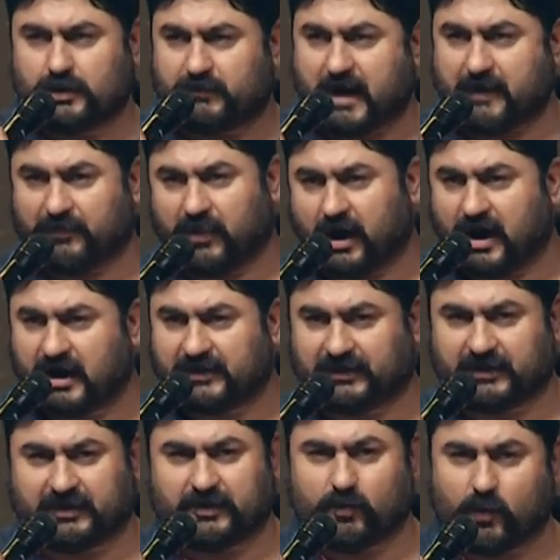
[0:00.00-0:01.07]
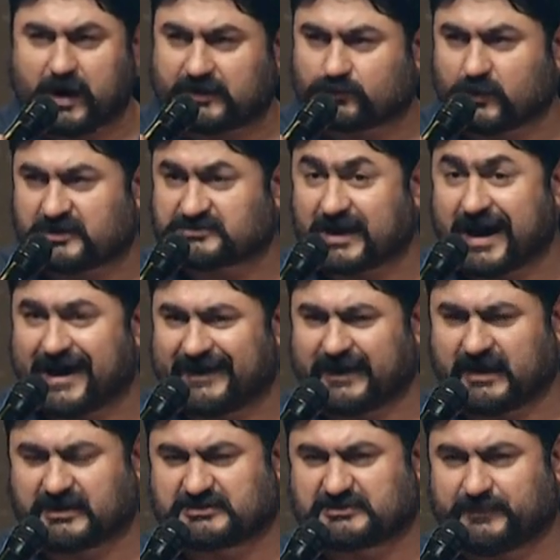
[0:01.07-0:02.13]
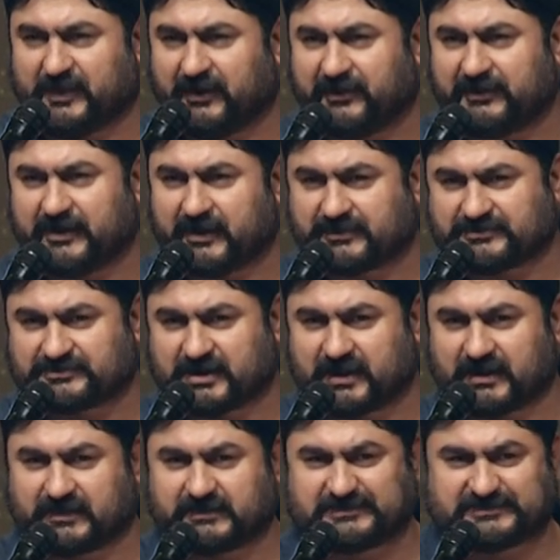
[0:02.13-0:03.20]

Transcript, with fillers: my body, what was I experiencing,